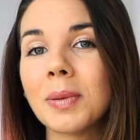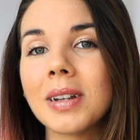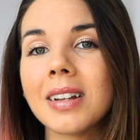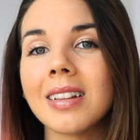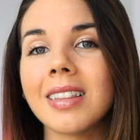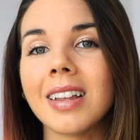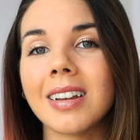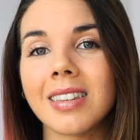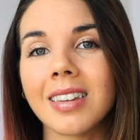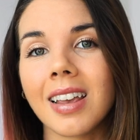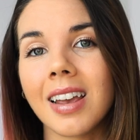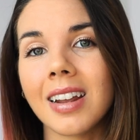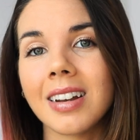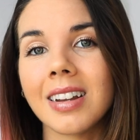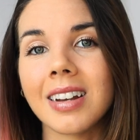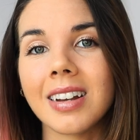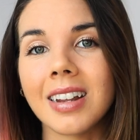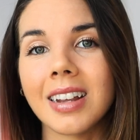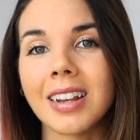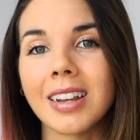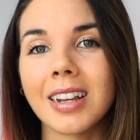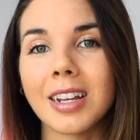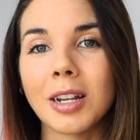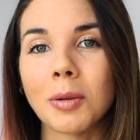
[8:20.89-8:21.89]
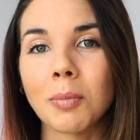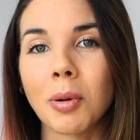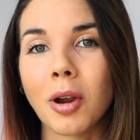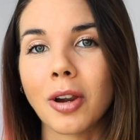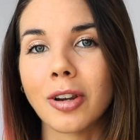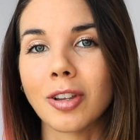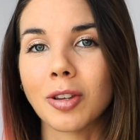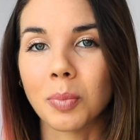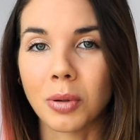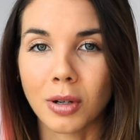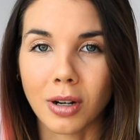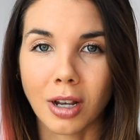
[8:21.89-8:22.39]
bit less editing in
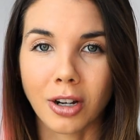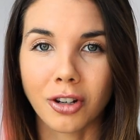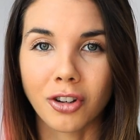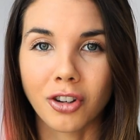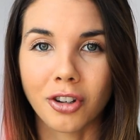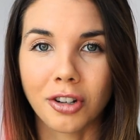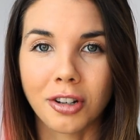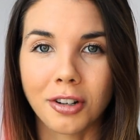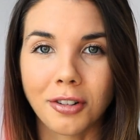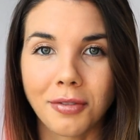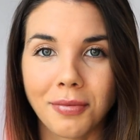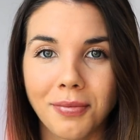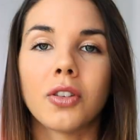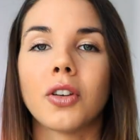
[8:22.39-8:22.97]
post-production.